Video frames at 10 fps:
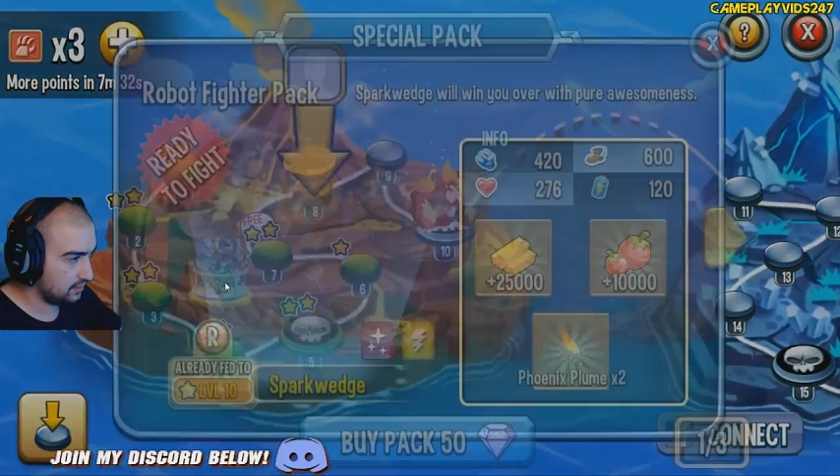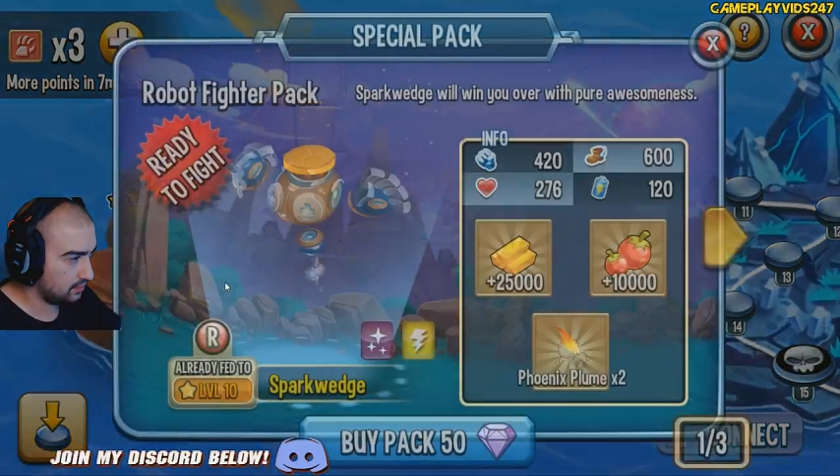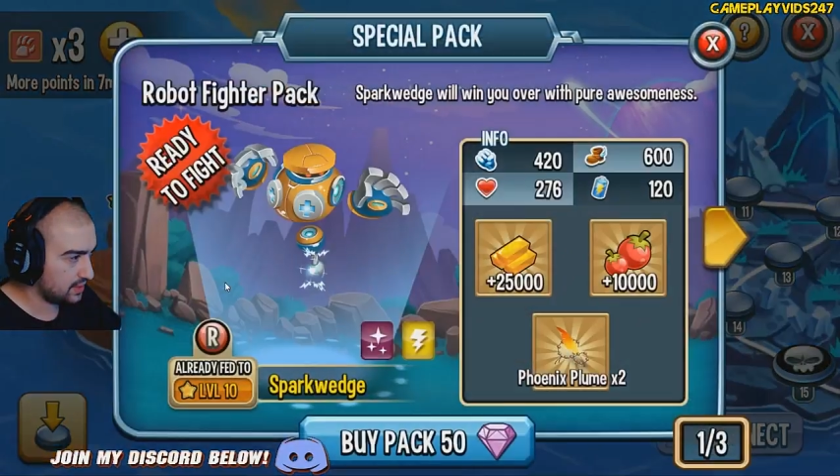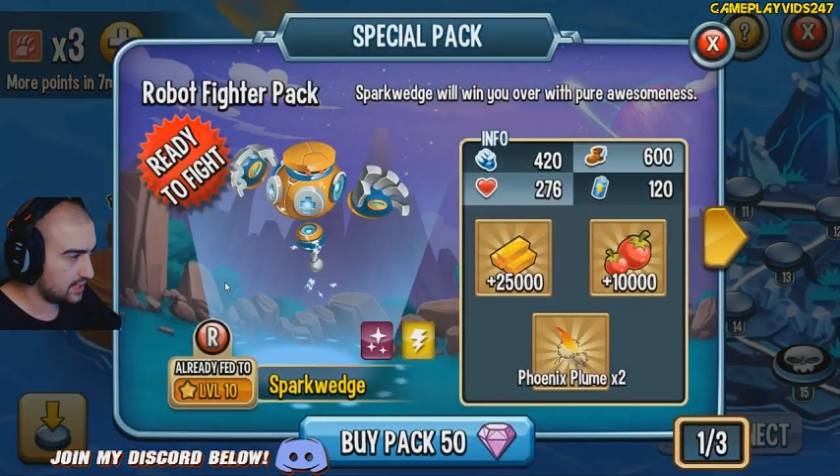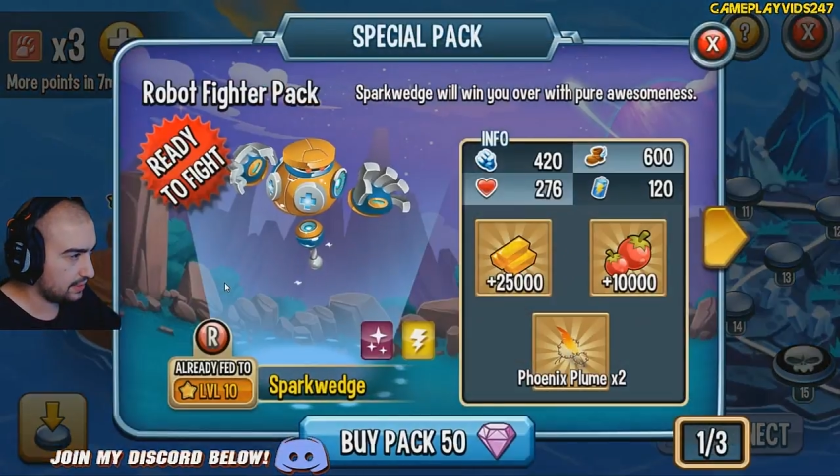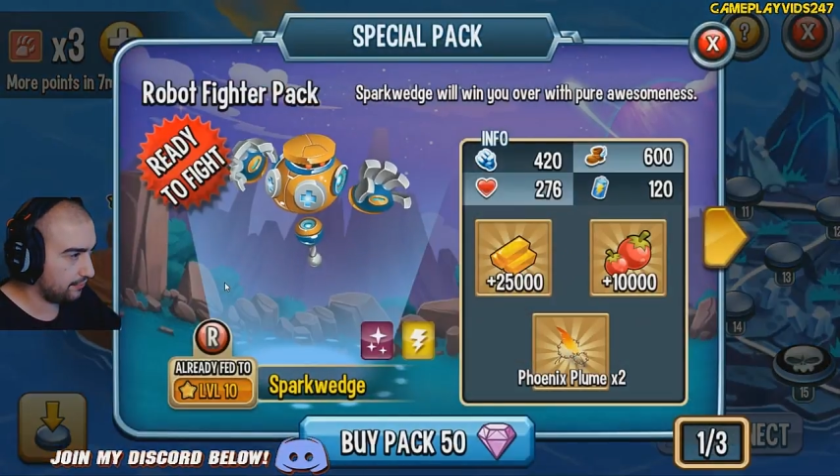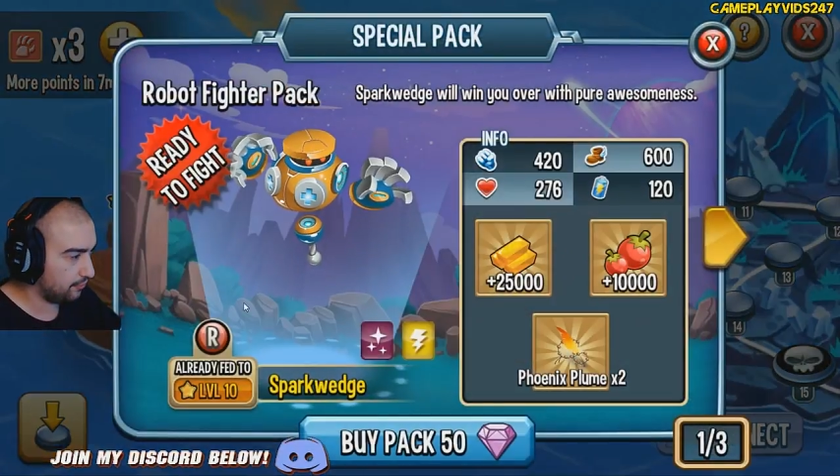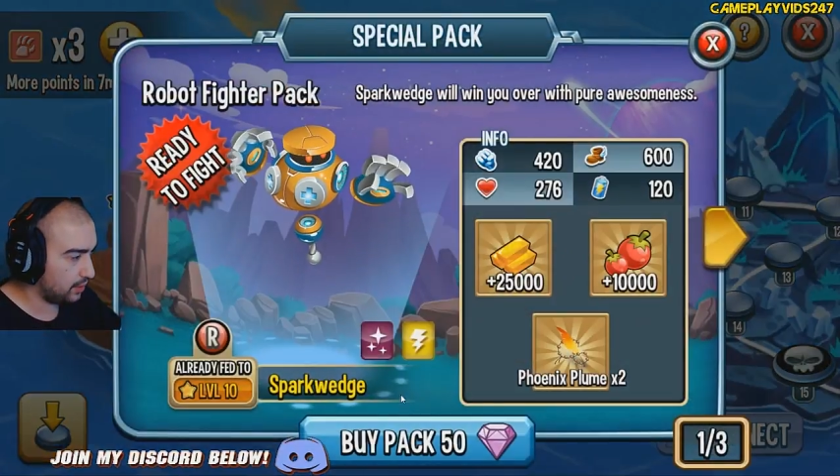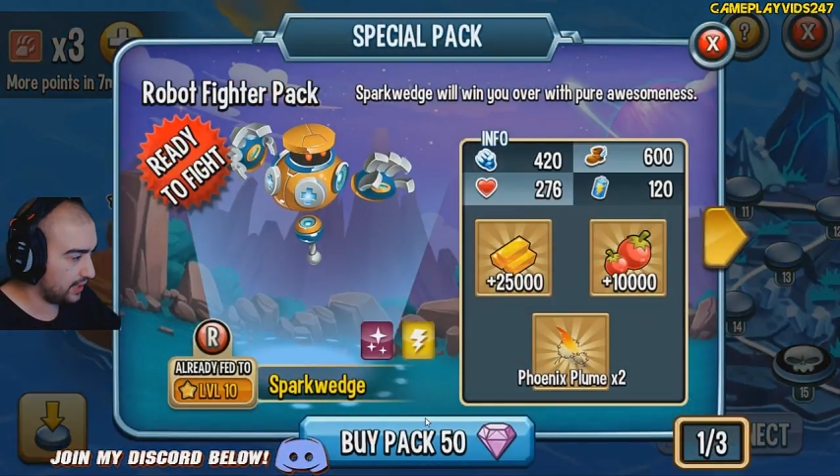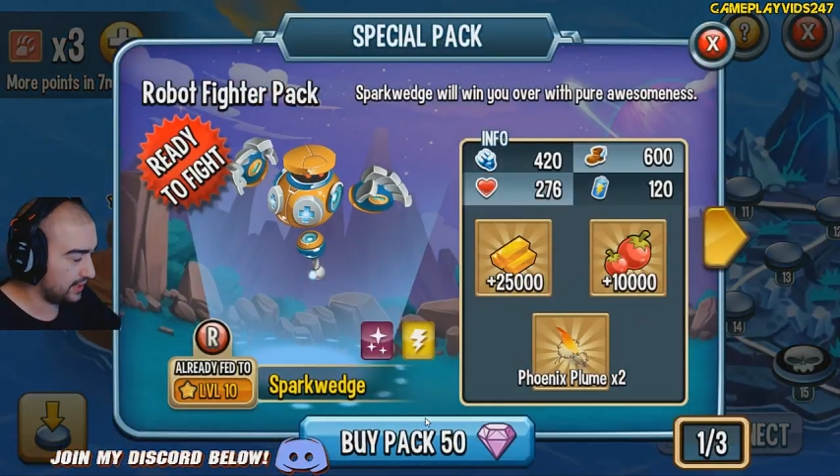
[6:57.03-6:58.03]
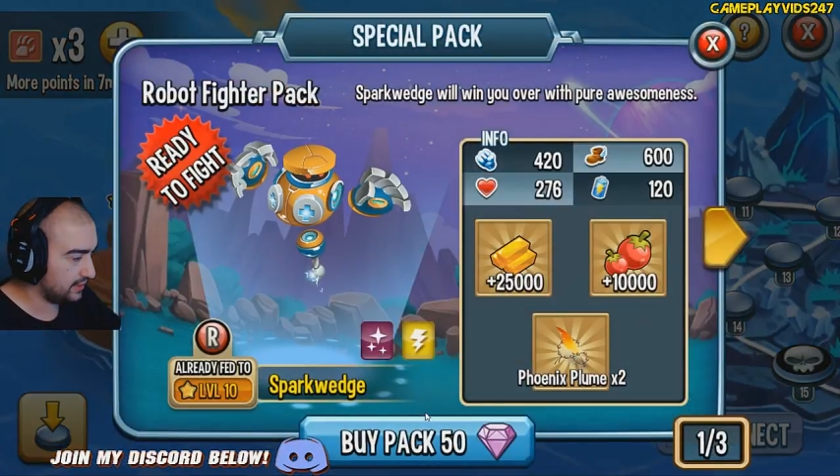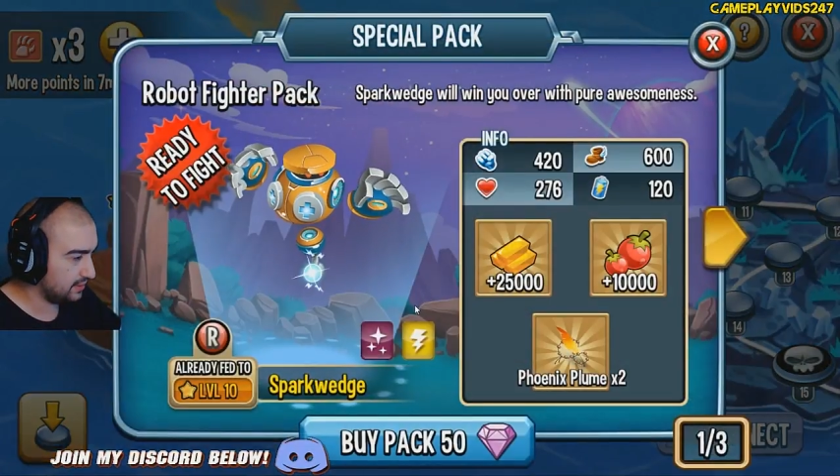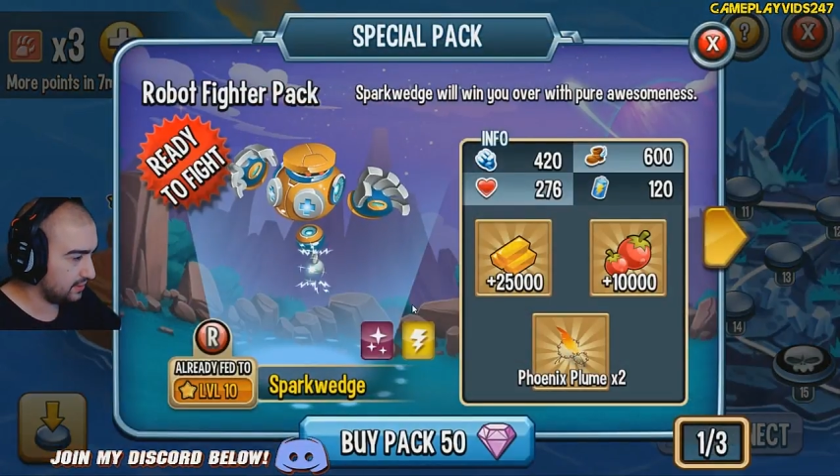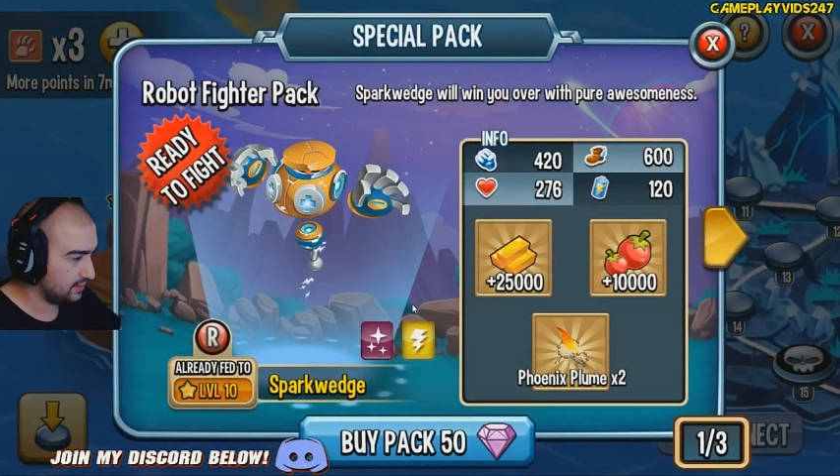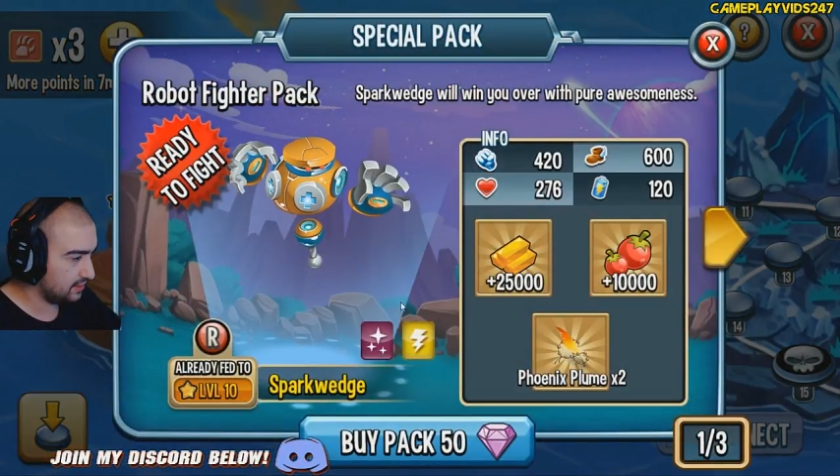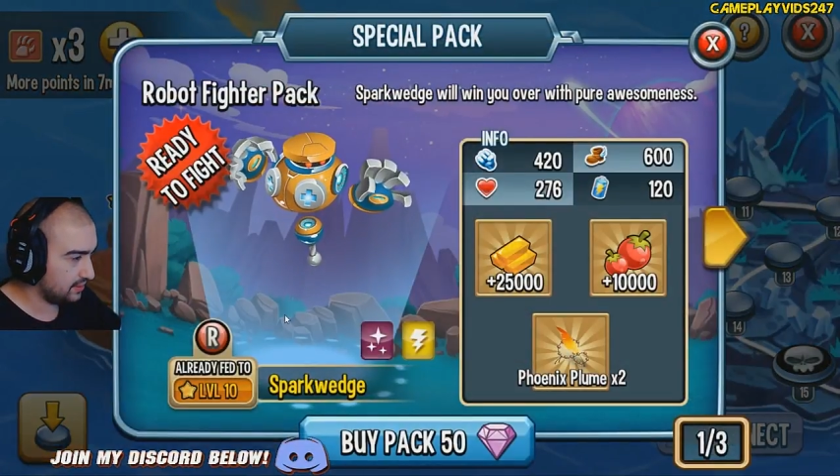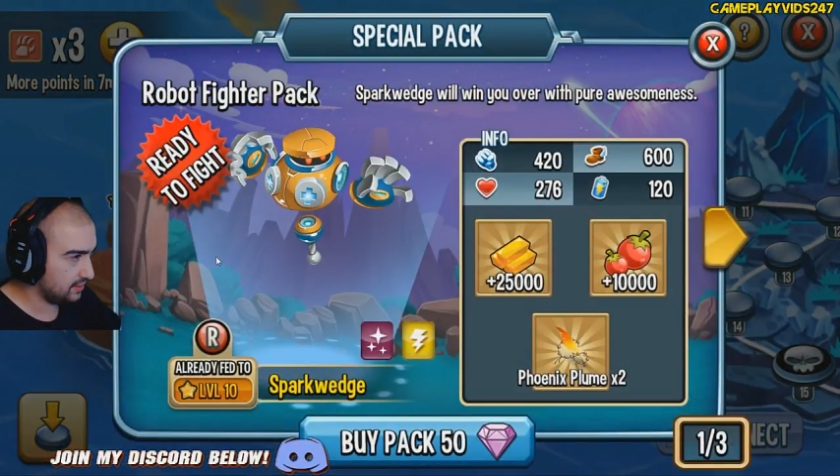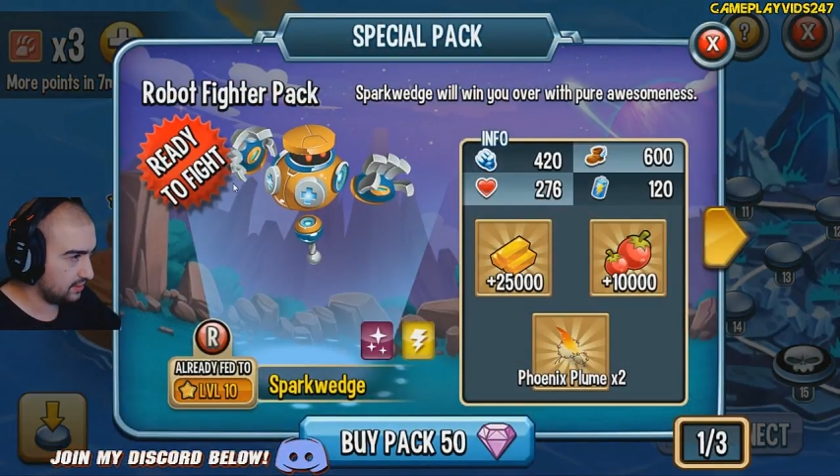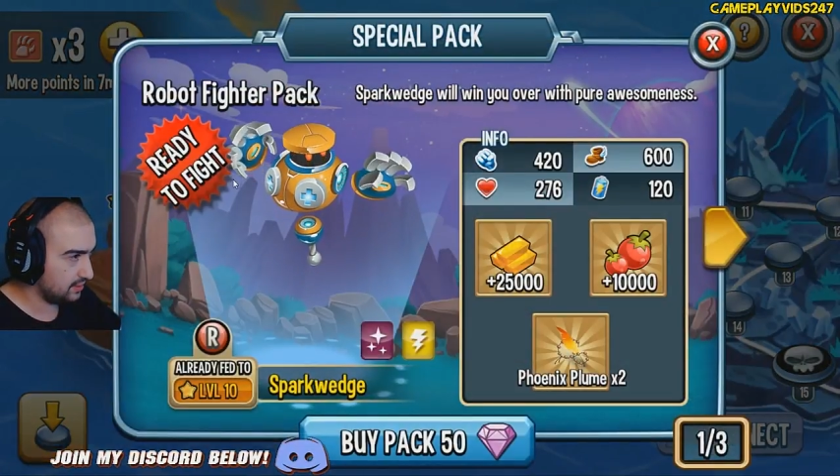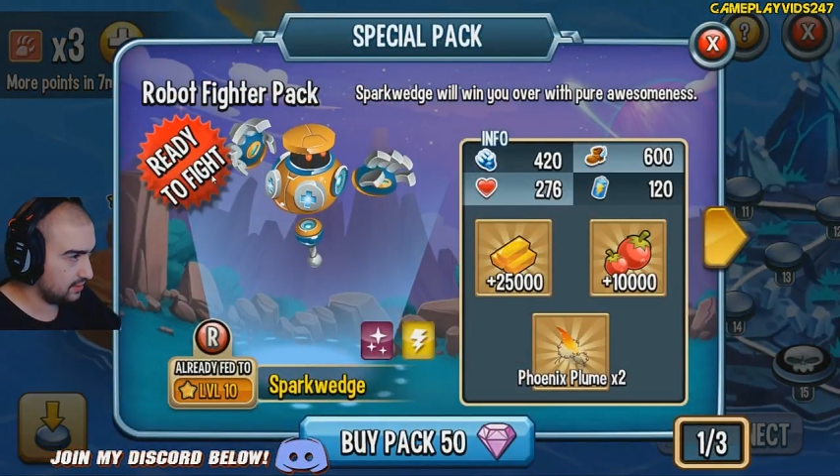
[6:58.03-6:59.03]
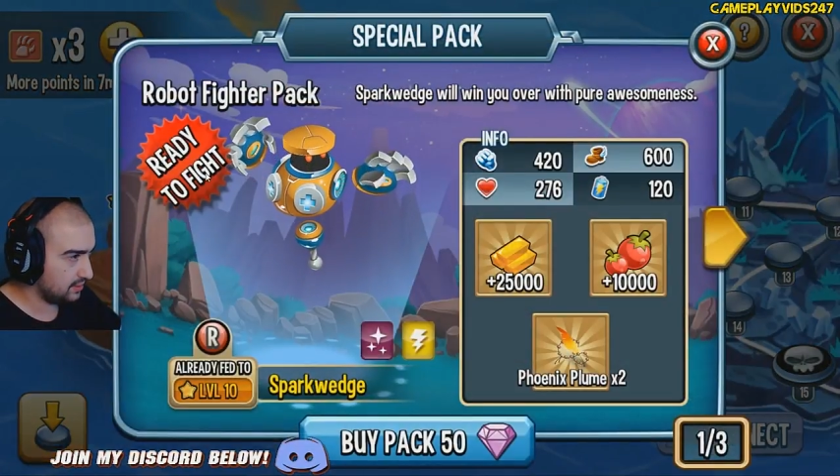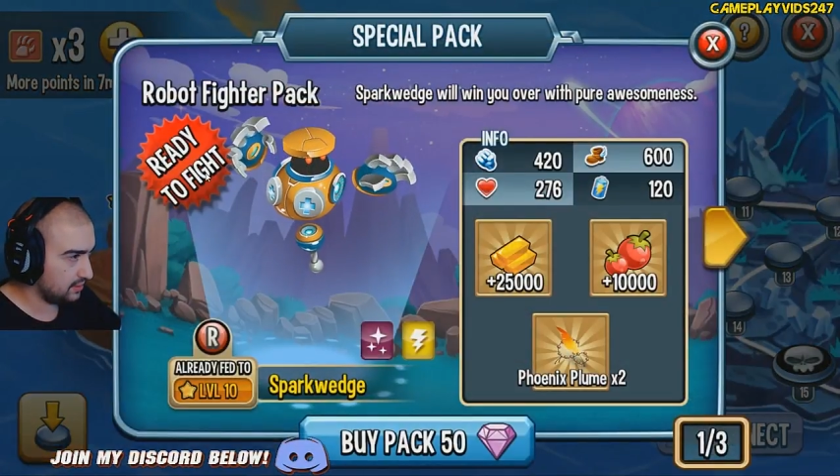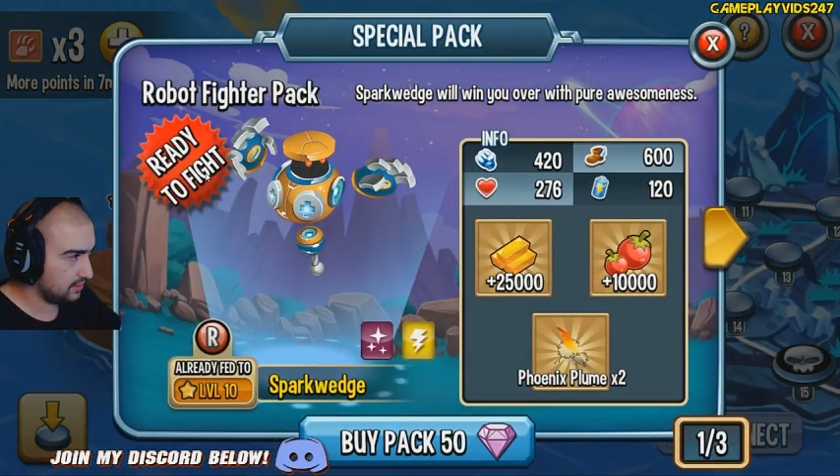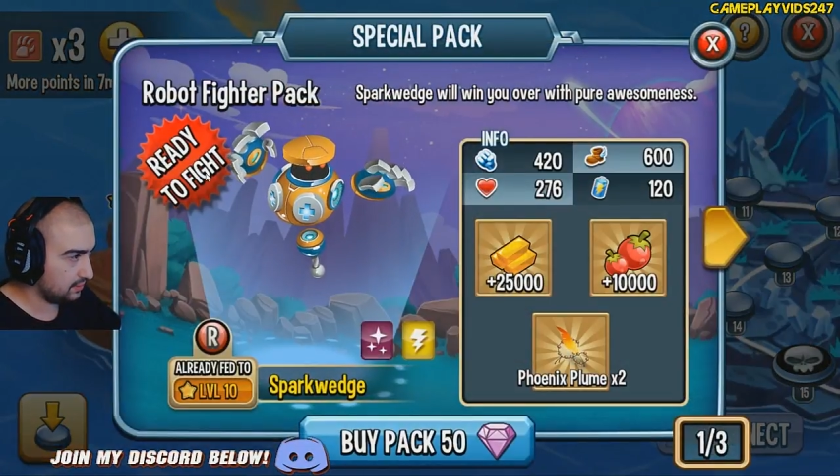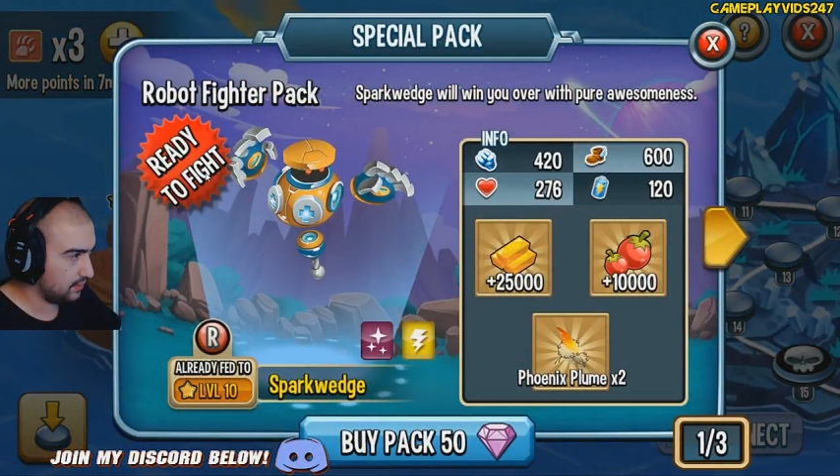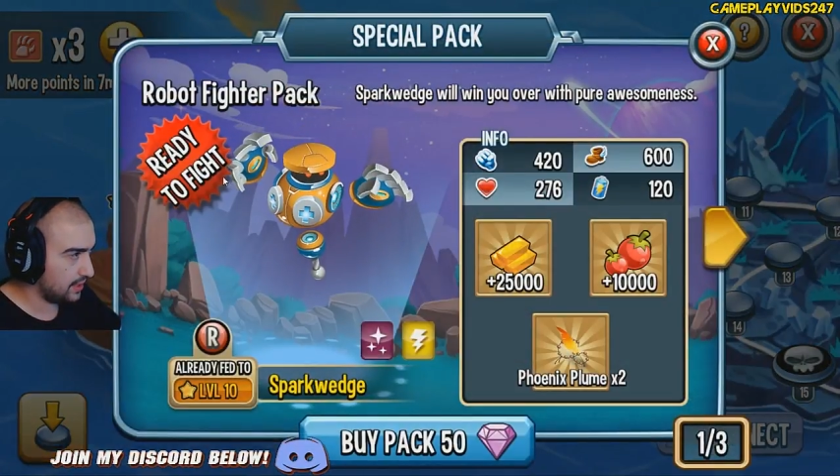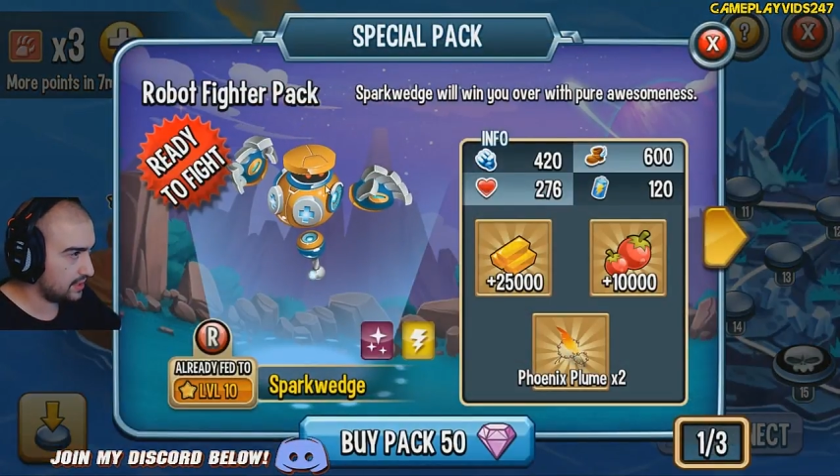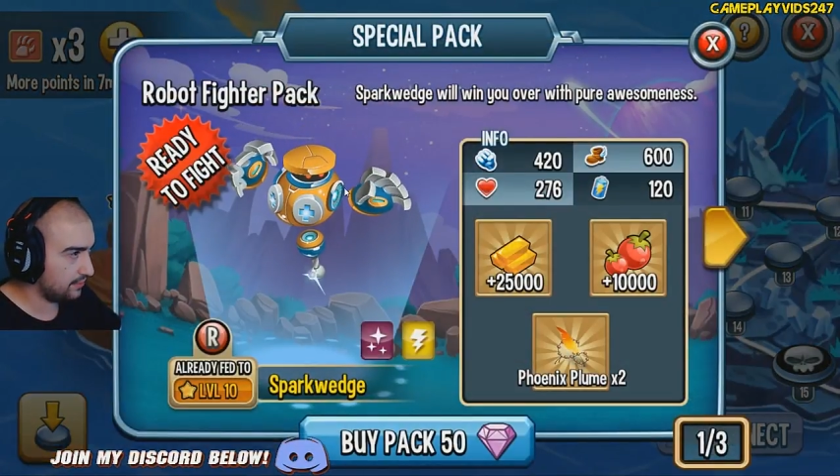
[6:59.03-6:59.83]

What did I say? free? Ready